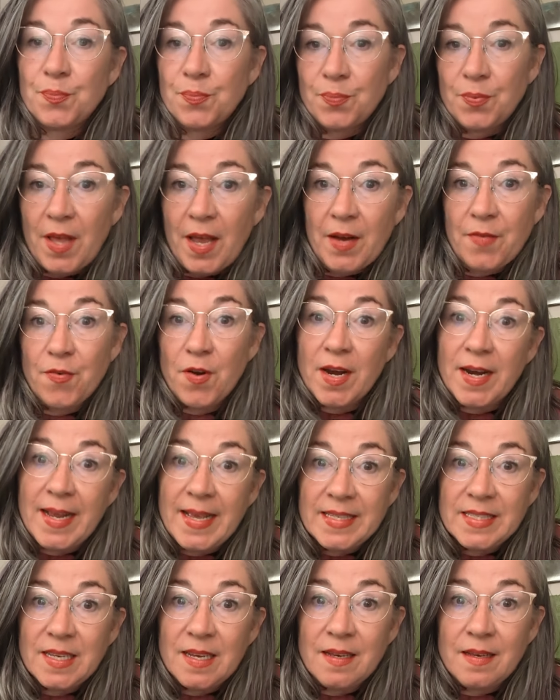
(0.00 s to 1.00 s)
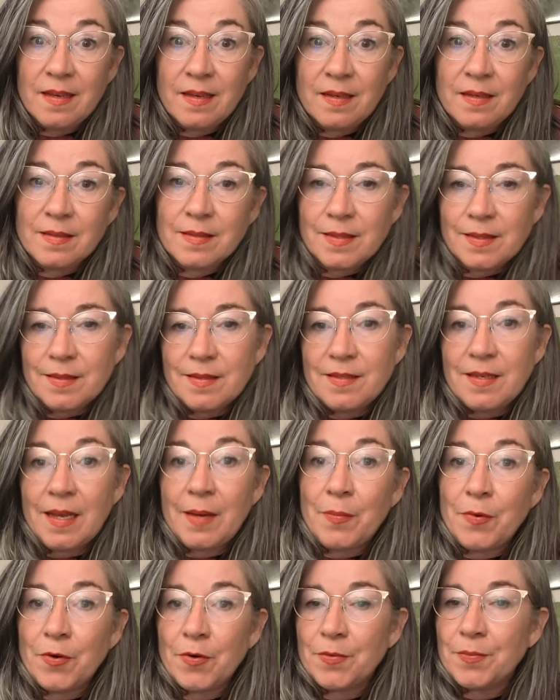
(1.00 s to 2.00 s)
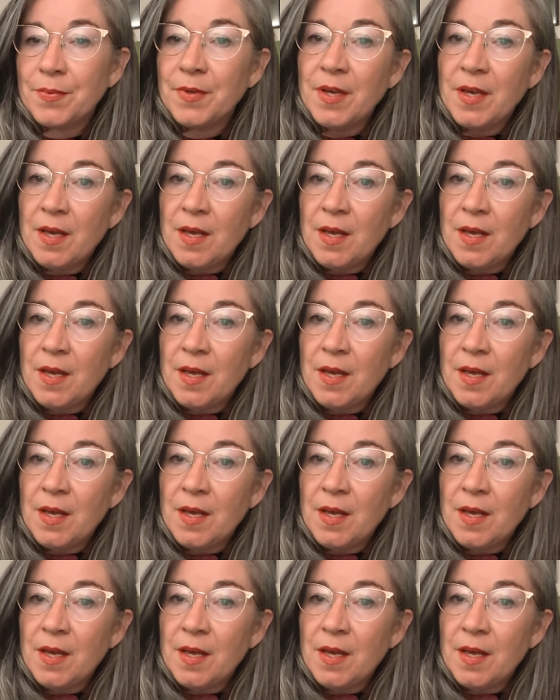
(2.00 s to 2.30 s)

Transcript: Black Friday sales and Cyber